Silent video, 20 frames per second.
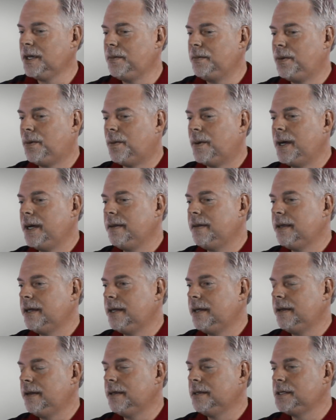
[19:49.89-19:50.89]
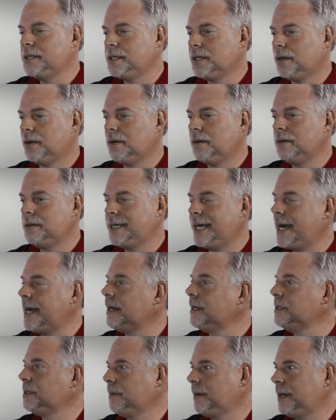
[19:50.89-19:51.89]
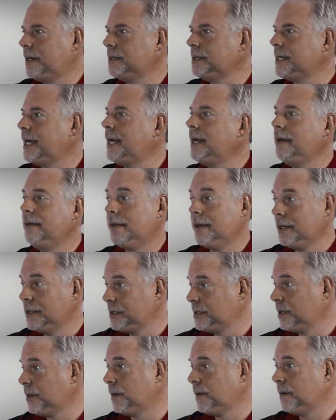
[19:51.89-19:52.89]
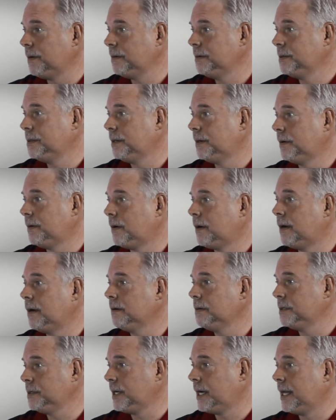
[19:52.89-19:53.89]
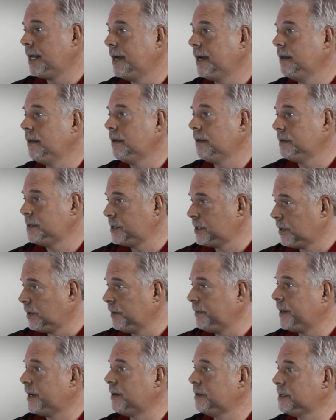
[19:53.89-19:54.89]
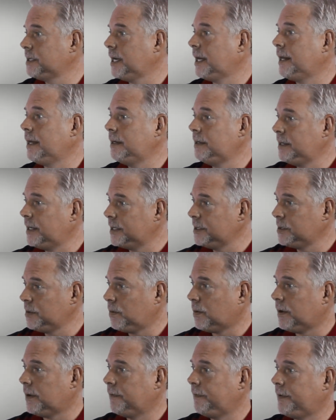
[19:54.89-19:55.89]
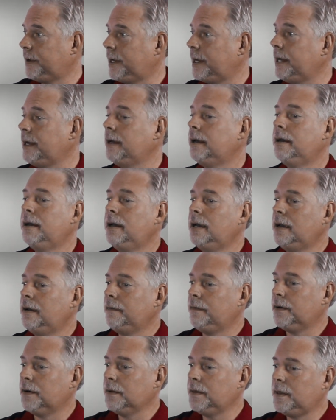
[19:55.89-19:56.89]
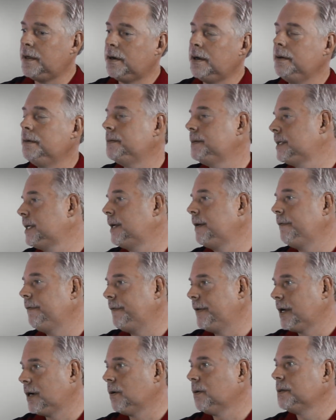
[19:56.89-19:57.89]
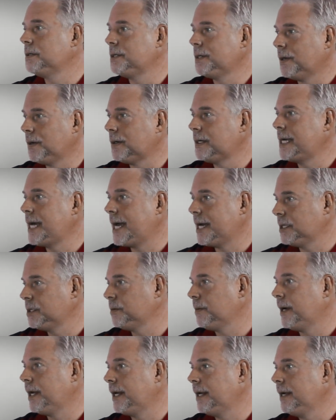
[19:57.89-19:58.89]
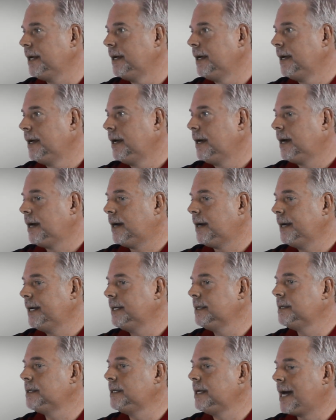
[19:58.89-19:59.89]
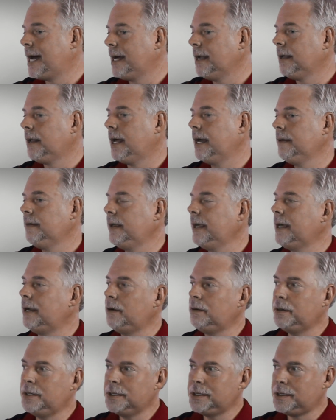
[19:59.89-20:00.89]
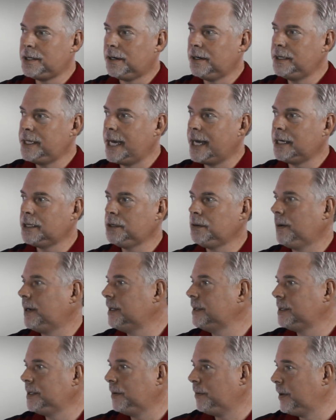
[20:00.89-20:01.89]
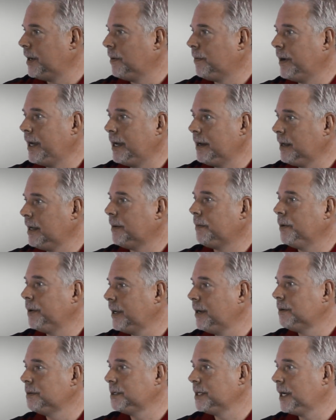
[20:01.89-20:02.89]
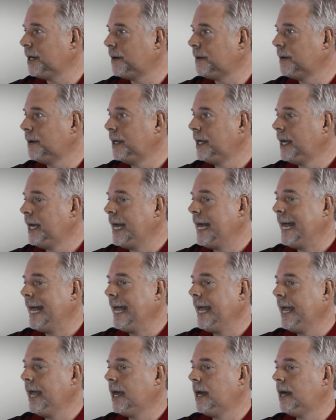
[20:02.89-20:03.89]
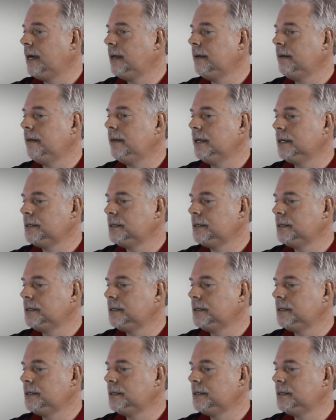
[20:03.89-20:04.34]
a good point, that the solar tax credit is anything solar. So our skylight, the solar-powered skylight, does qualify for a 30% federal solar tax credit. It's not like the Energy Star tax credits that went away a couple years ago. And